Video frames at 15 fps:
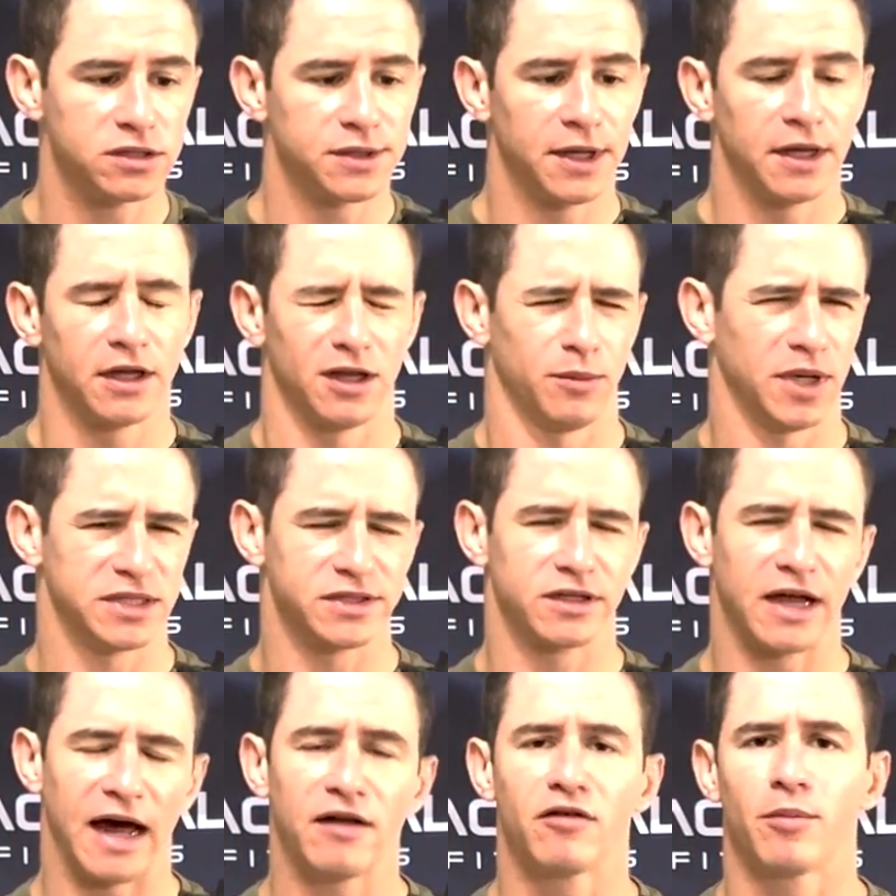It makes it
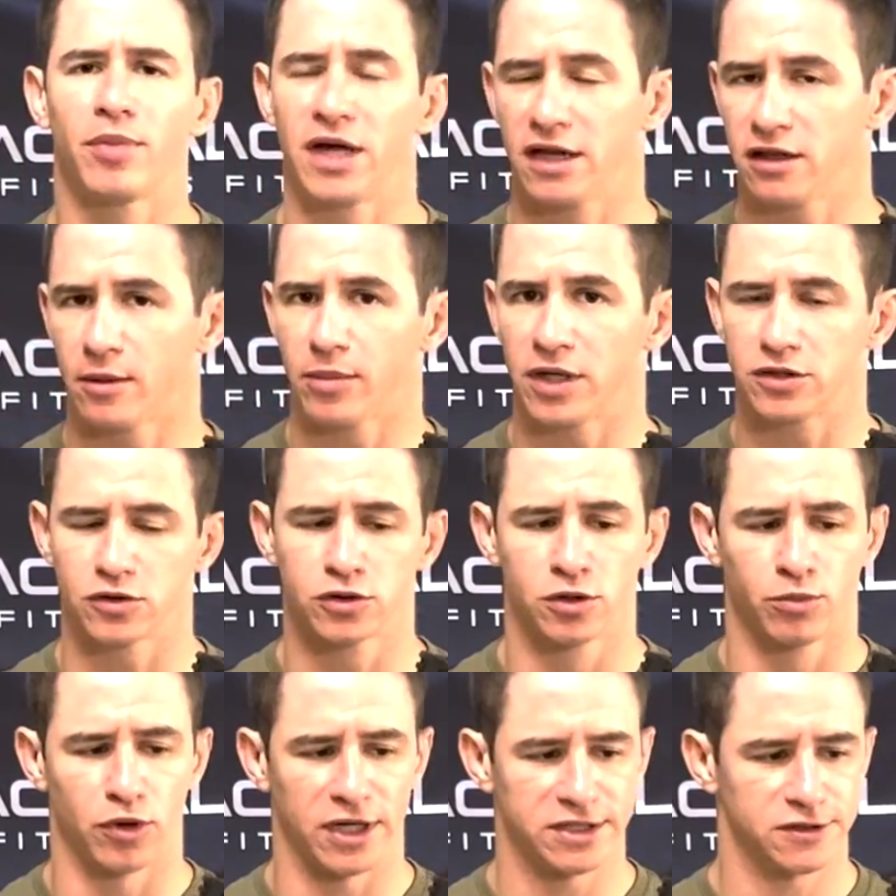kind of a pain in the butt to
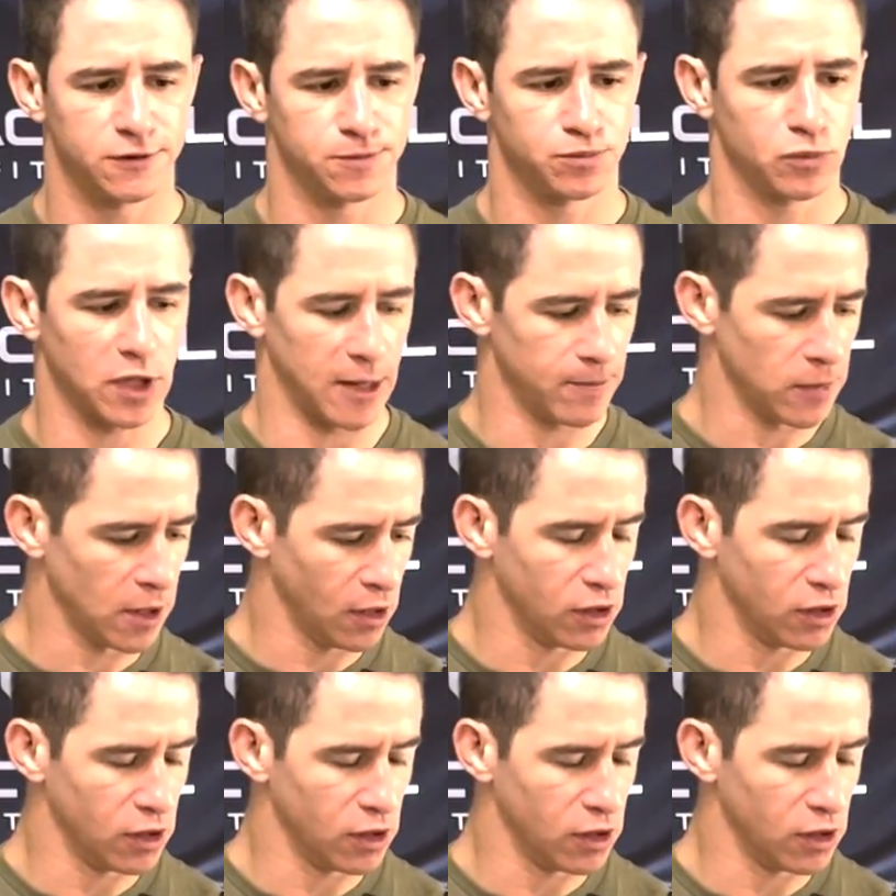suppress. Okay.